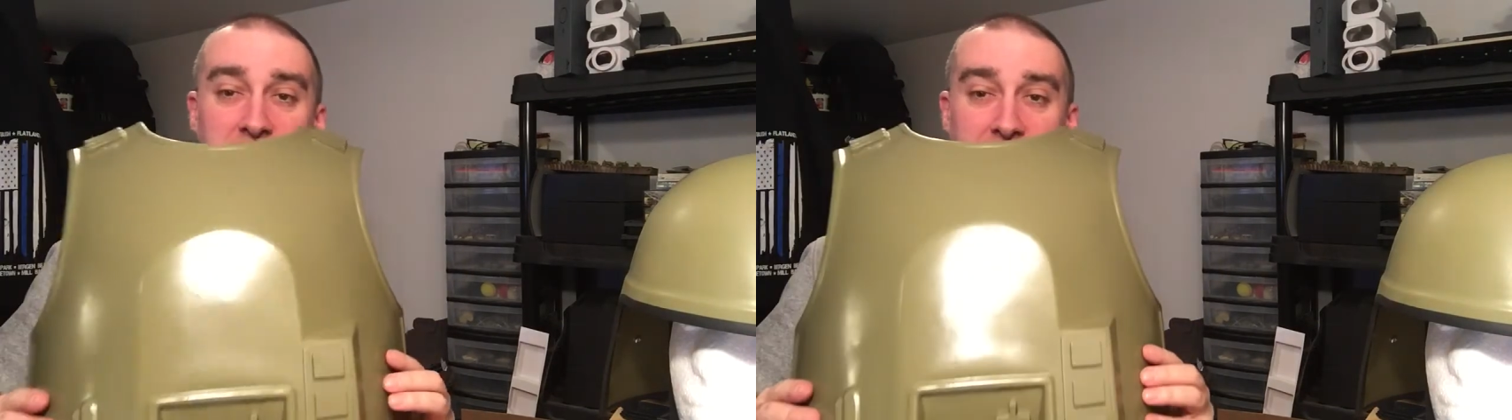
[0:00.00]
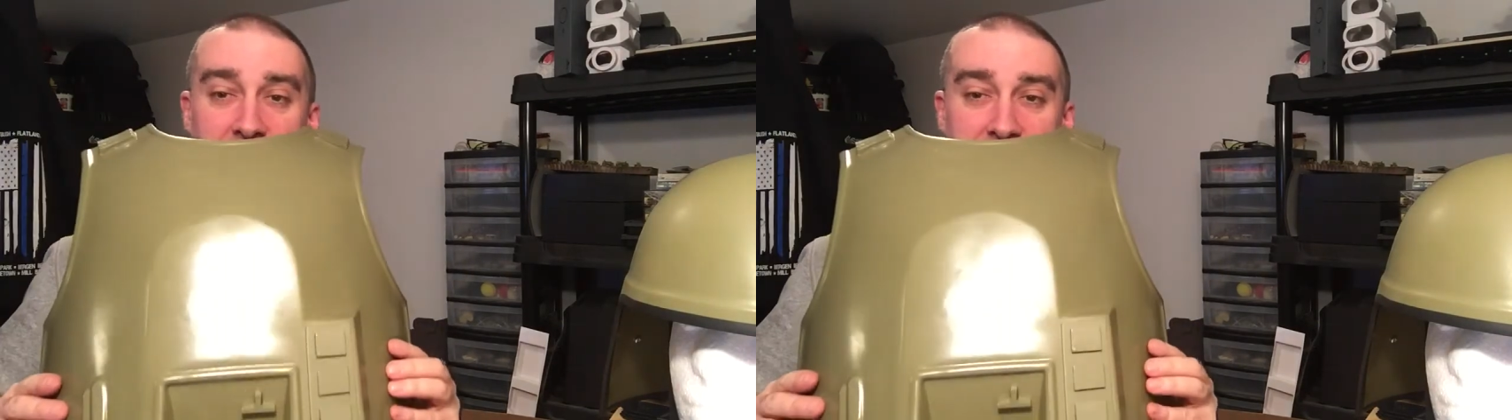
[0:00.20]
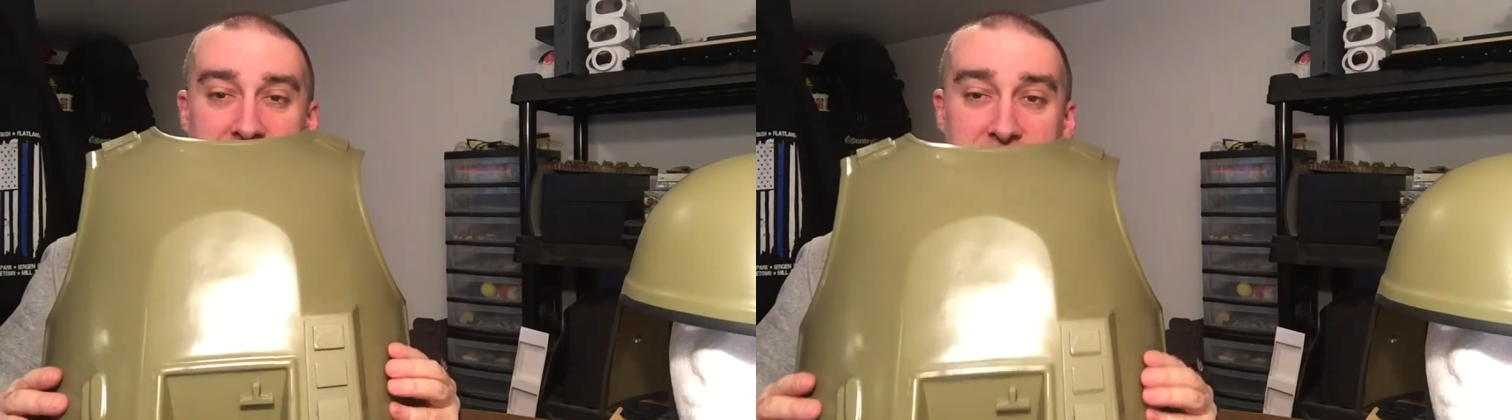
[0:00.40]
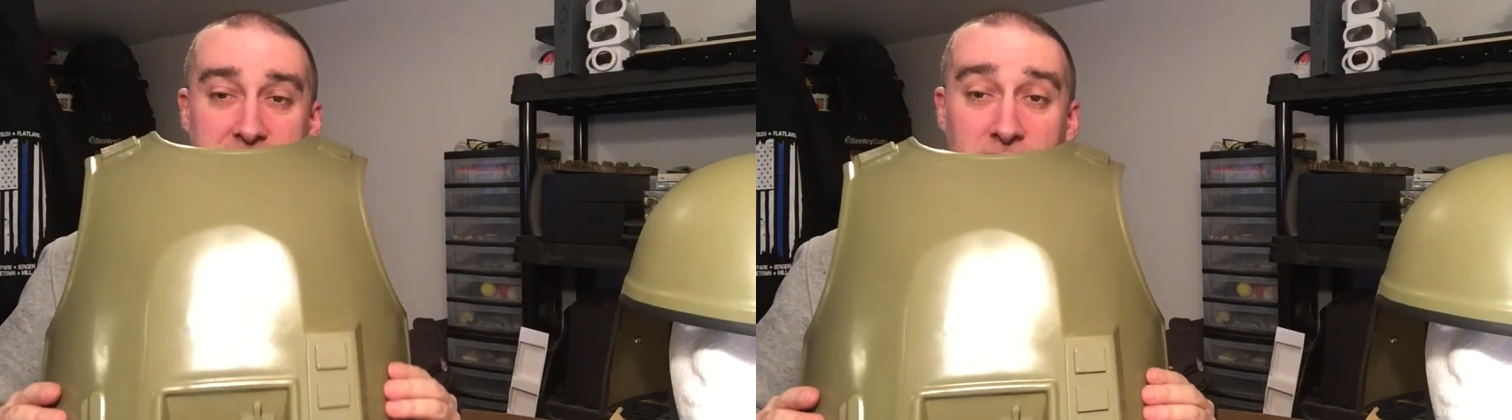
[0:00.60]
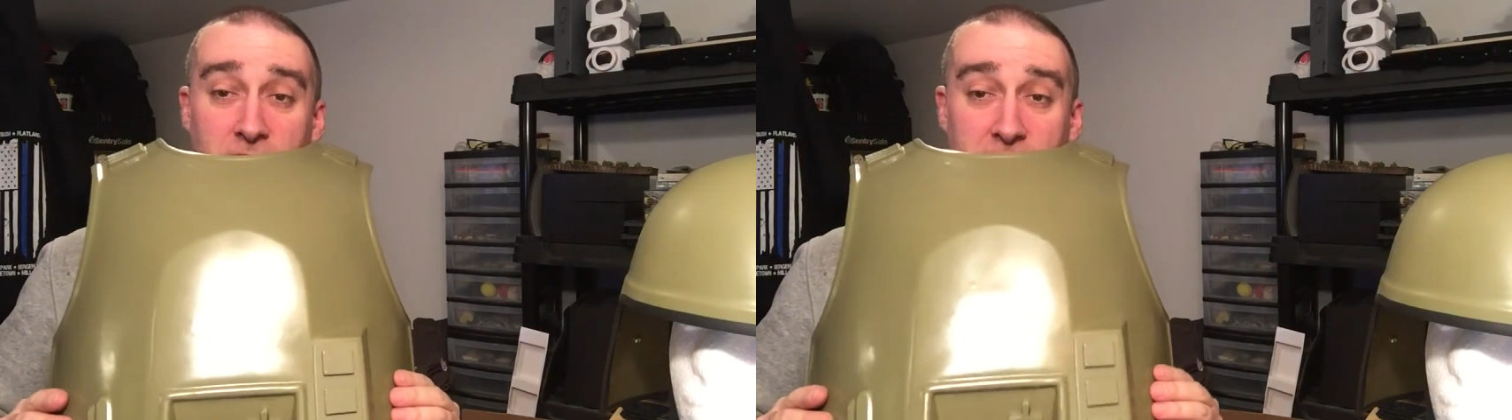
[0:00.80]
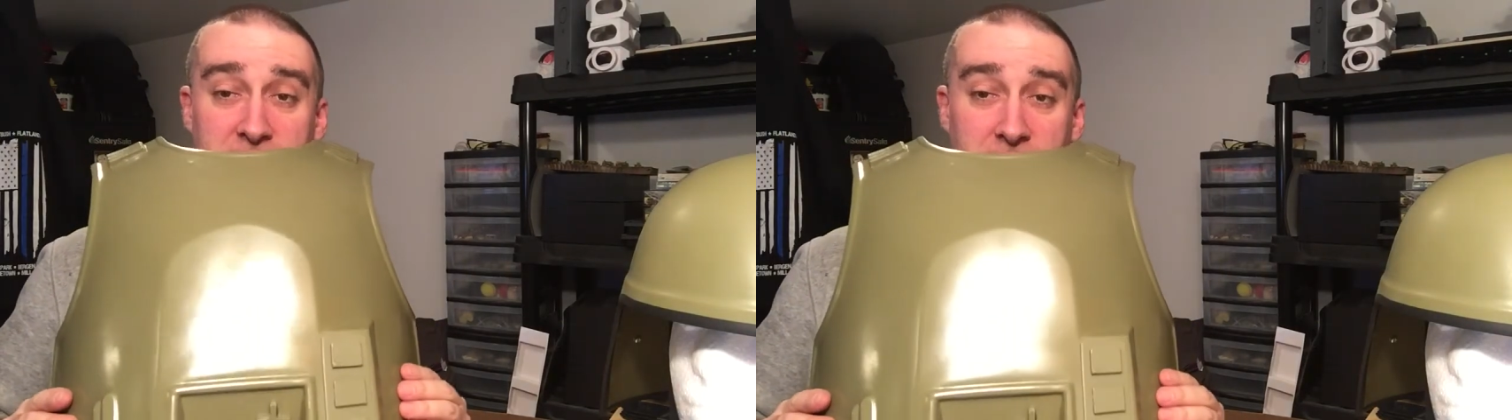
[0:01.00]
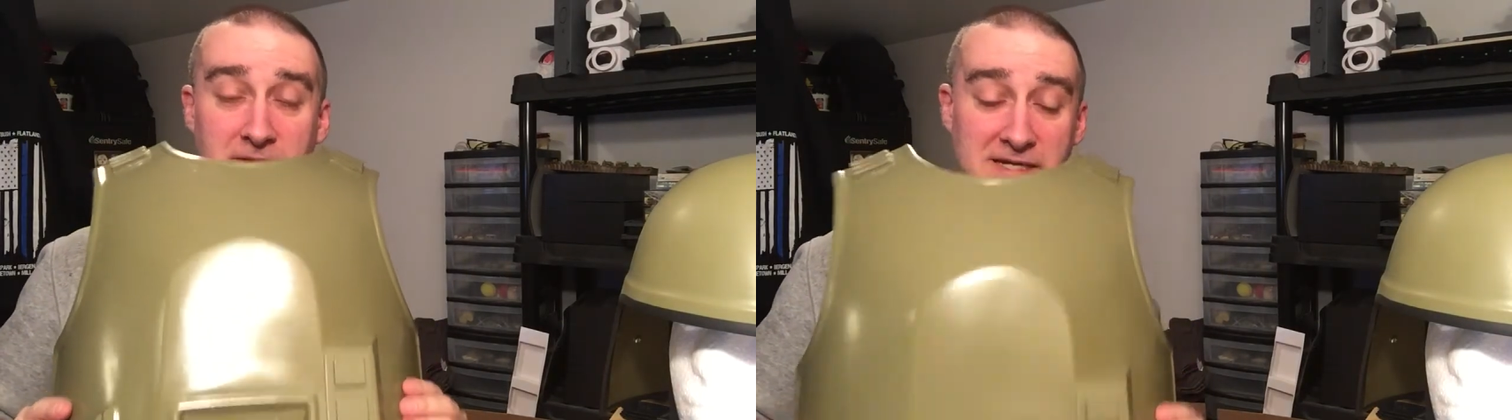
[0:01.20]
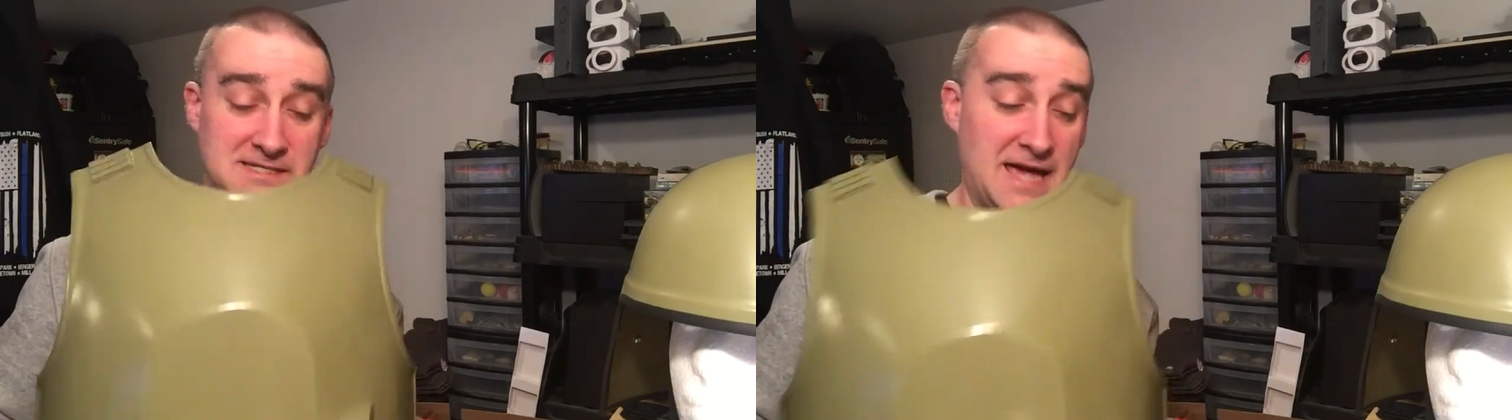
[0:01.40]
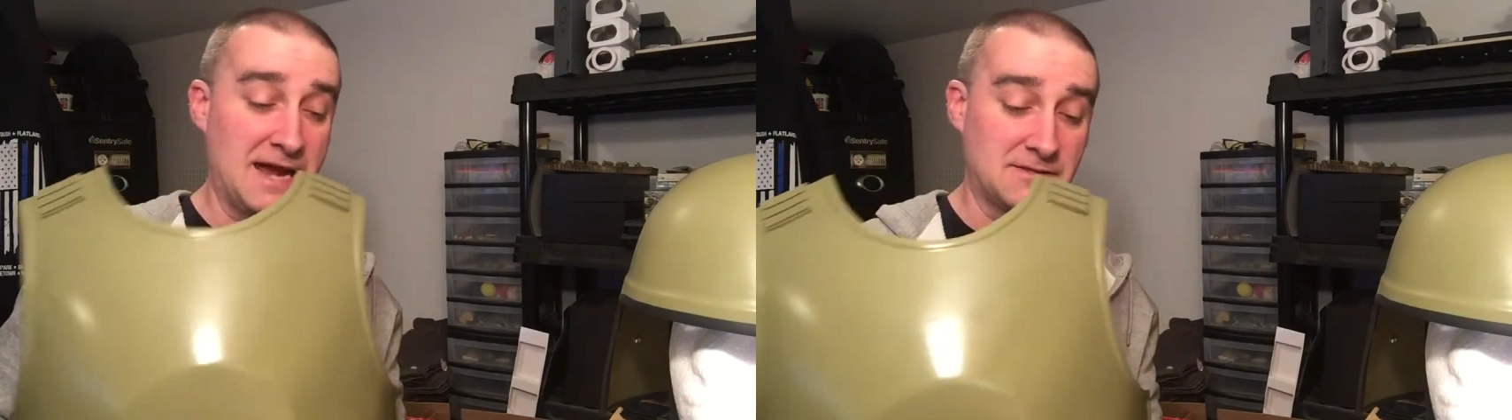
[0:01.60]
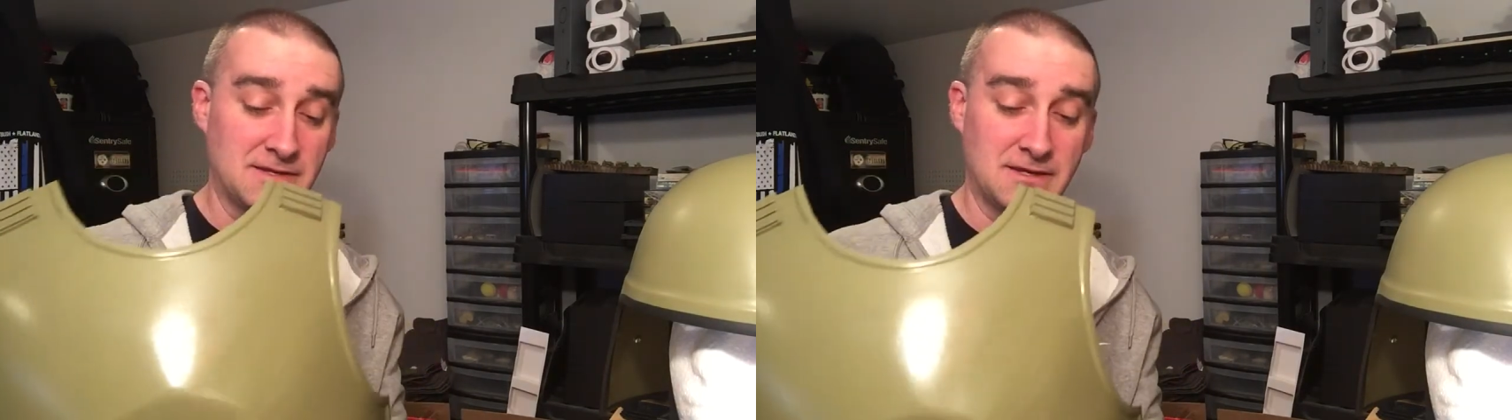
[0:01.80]
is this is also
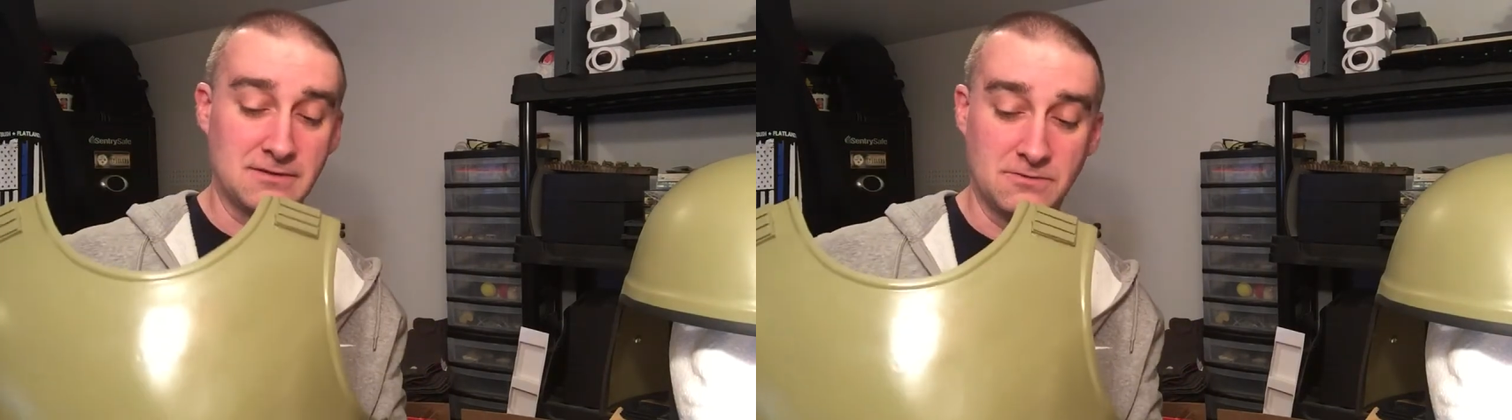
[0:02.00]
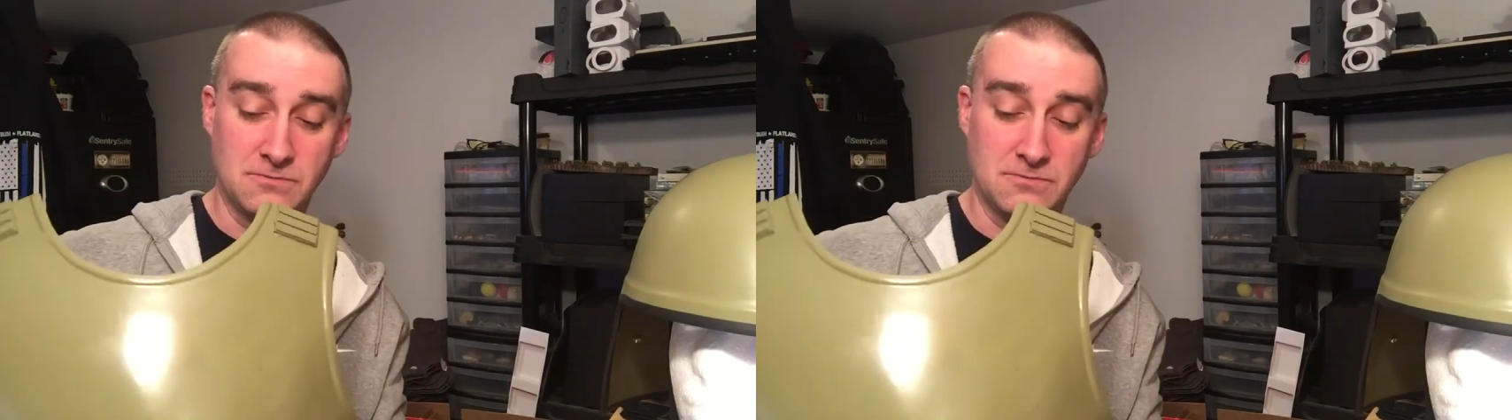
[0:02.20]
exactly